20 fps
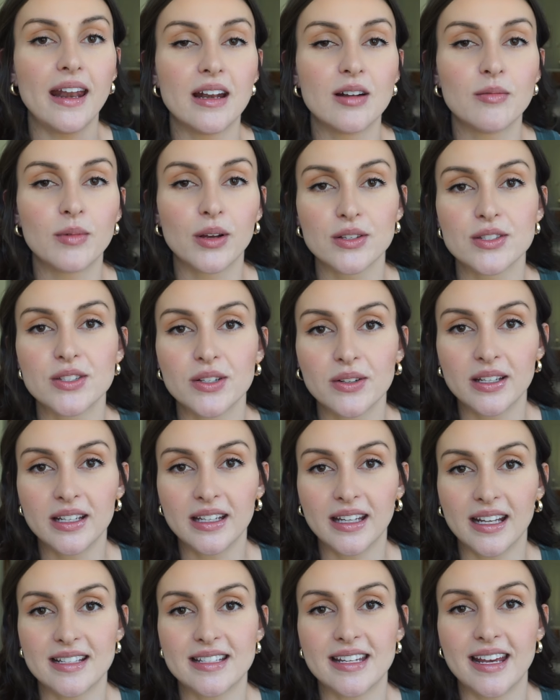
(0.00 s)
And I'm also going to
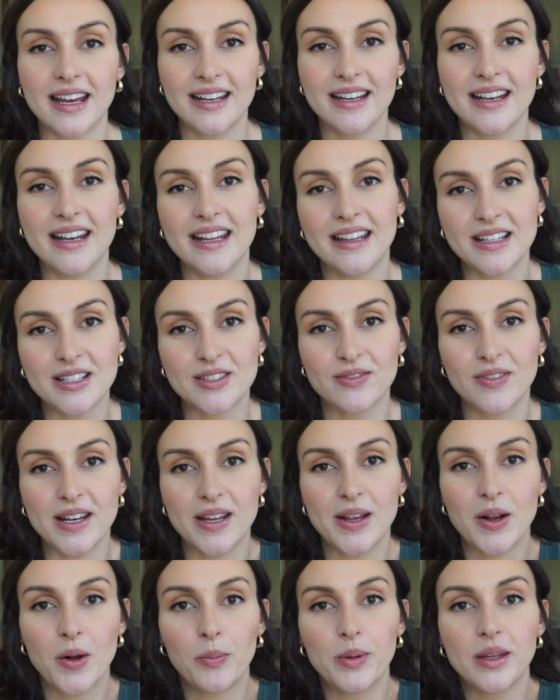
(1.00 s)
get to editing this
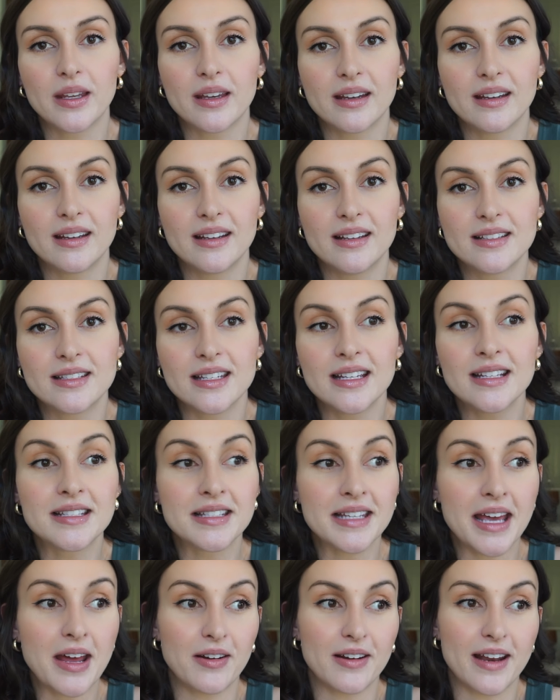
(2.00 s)
video because it's
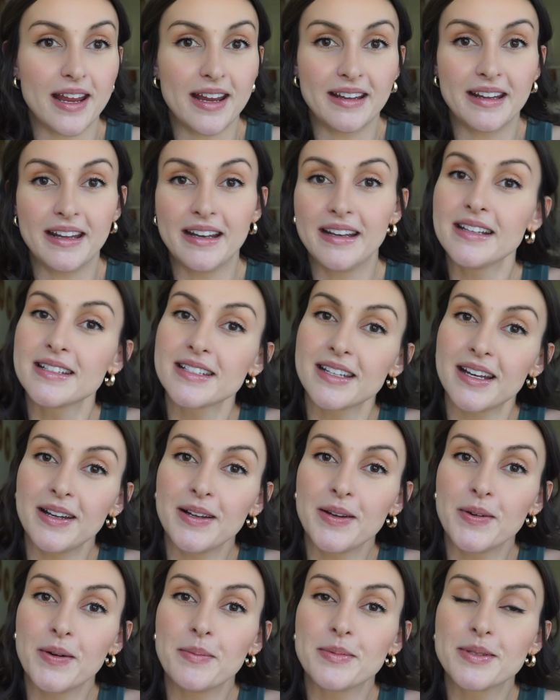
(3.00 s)
Saturday and it's got to
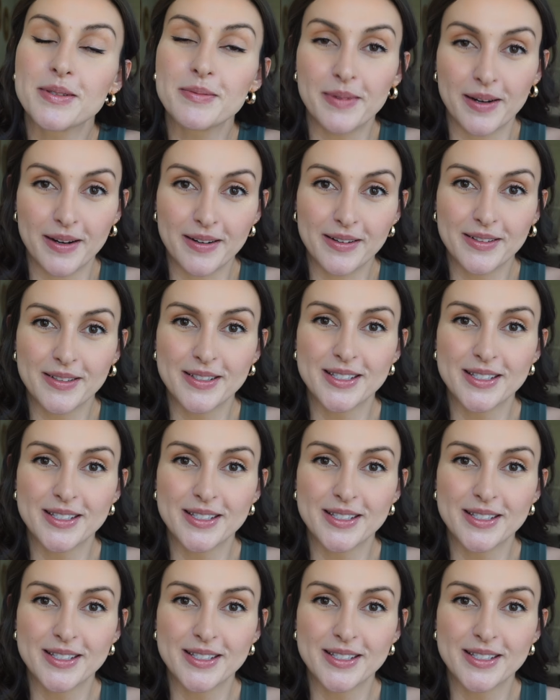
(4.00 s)
go up tomorrow.